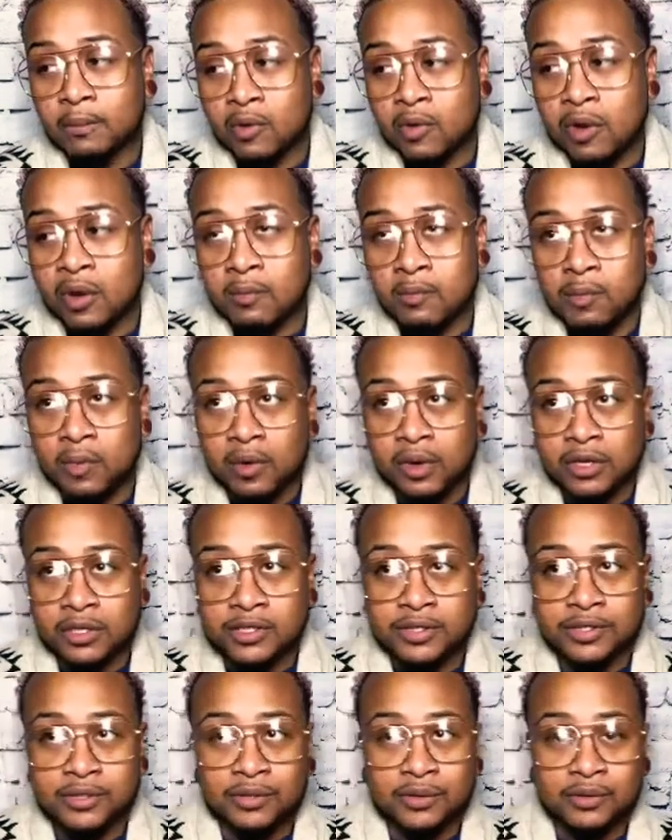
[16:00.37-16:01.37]
more and more
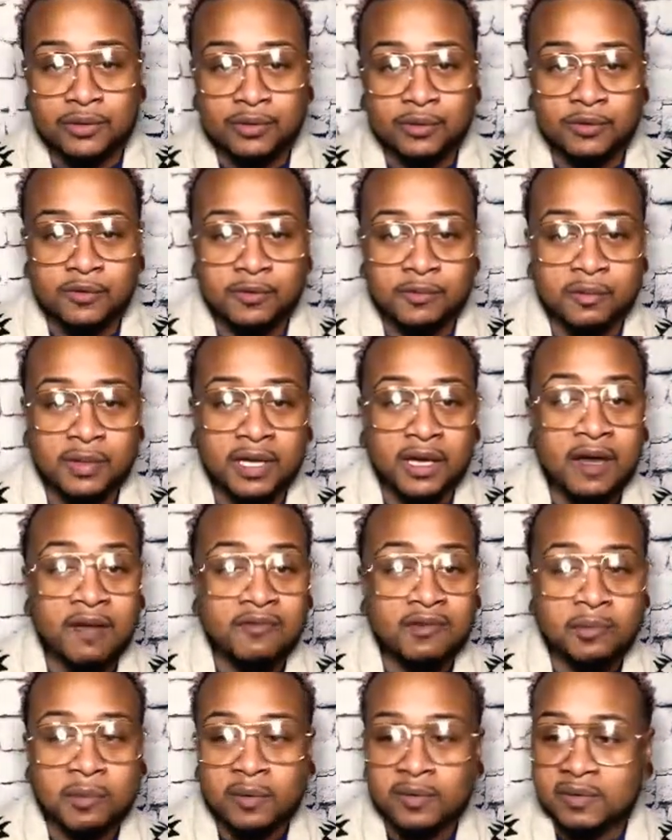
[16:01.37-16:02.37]
to be
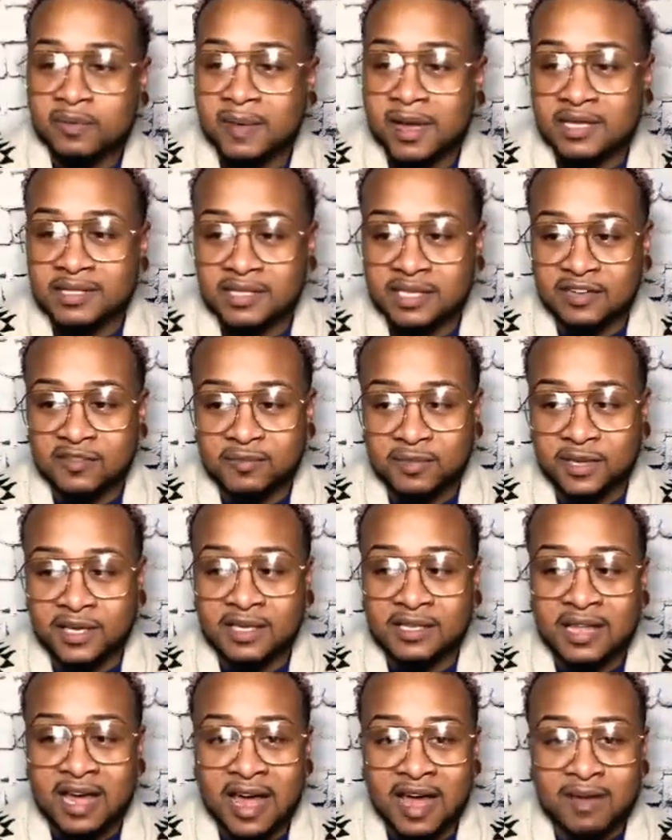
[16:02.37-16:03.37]
comfortable with myself
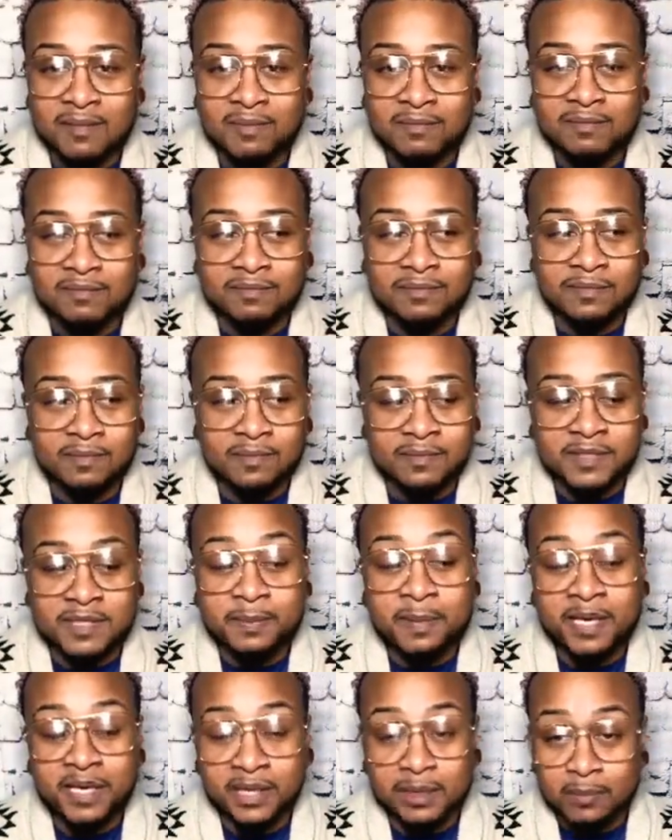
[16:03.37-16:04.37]
because I'm
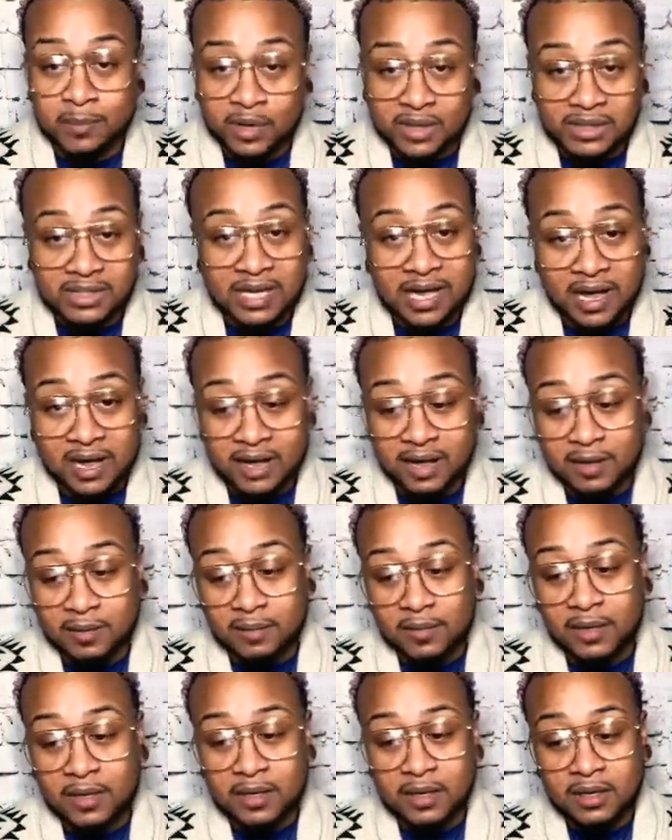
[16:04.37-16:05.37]
spending more
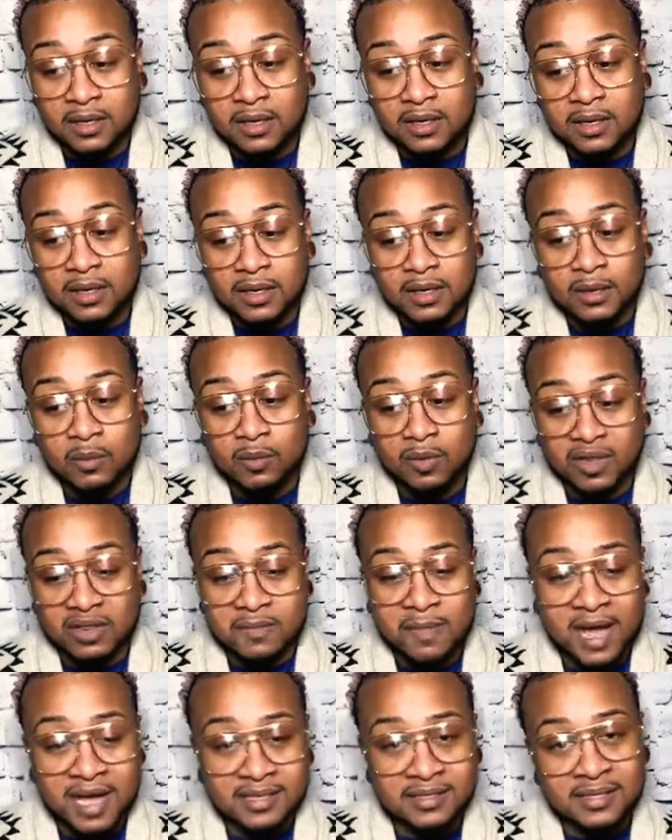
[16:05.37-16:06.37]
time with
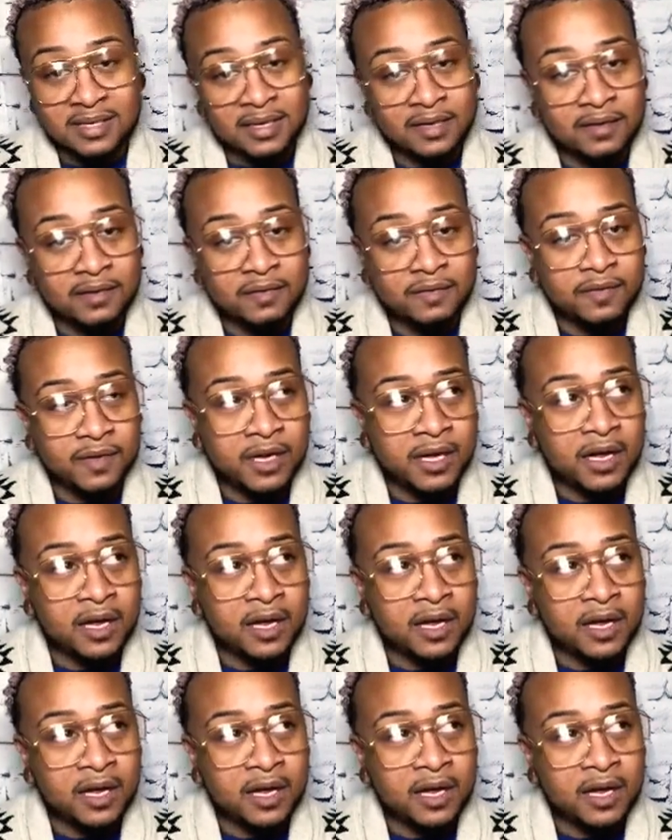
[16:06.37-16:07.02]
myself.